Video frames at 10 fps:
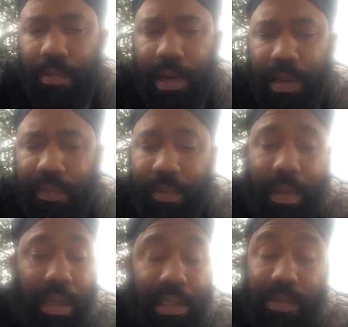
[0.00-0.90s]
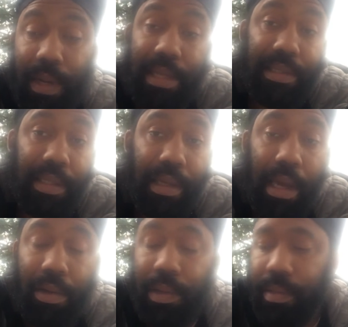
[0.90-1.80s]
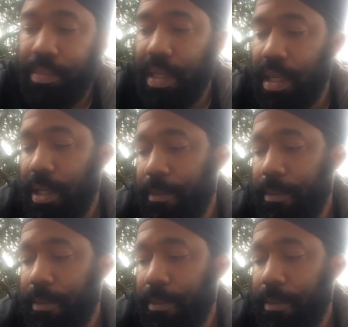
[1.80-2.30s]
running for me. This is what I see. I don't know, but